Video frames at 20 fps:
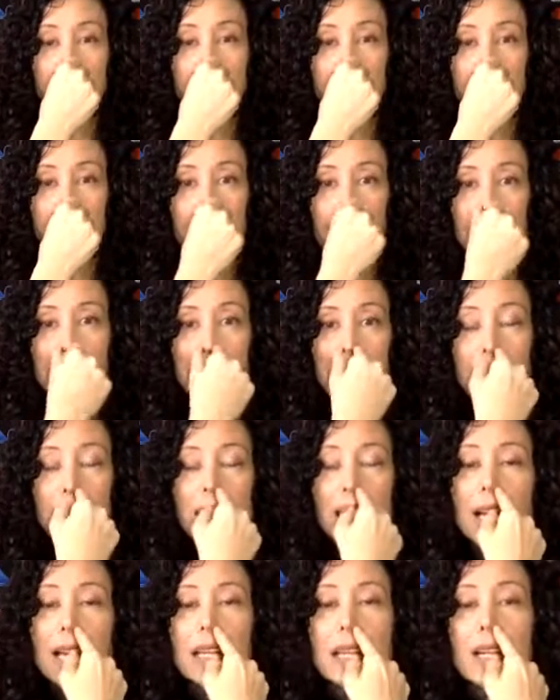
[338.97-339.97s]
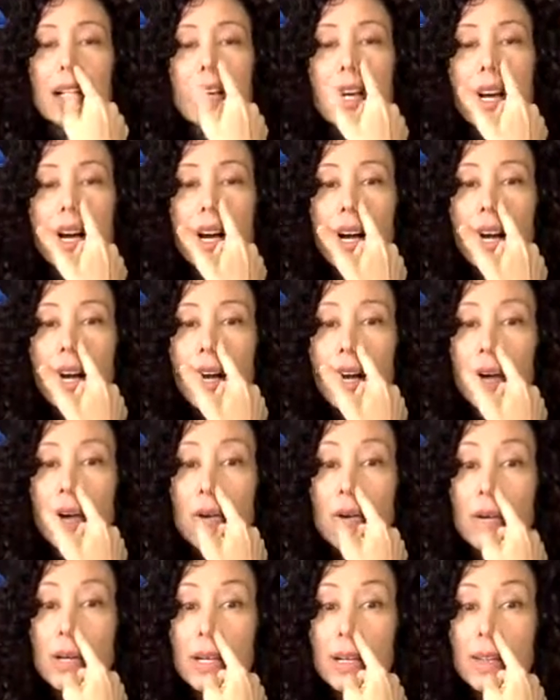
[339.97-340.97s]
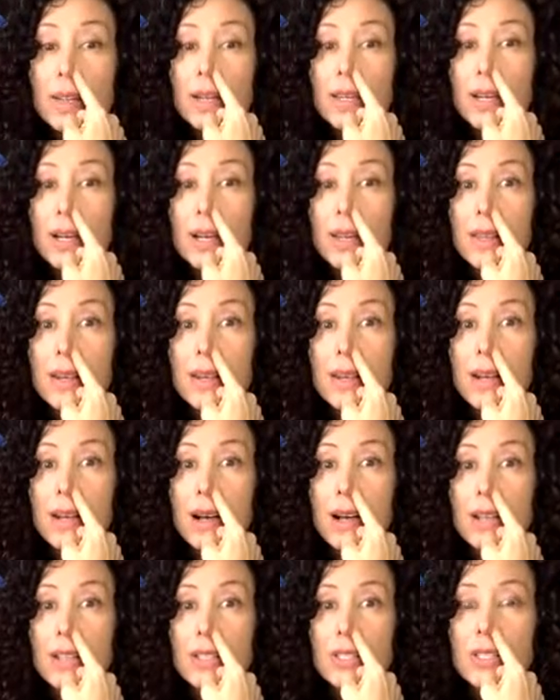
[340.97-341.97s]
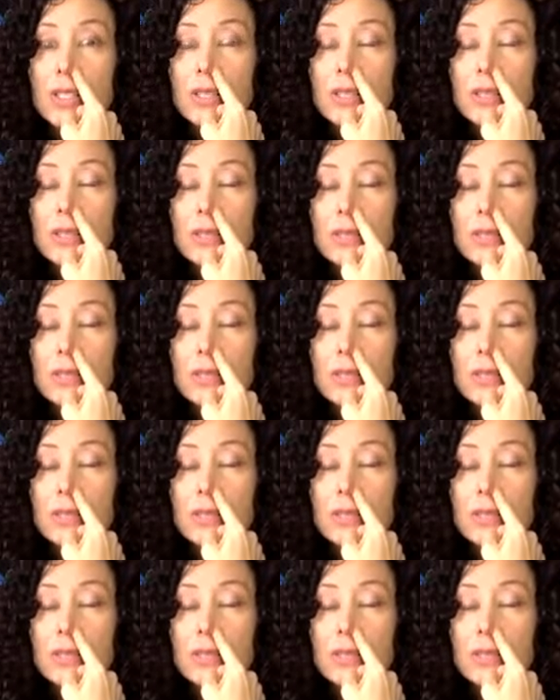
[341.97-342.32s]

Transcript: And then let go in the other nostril.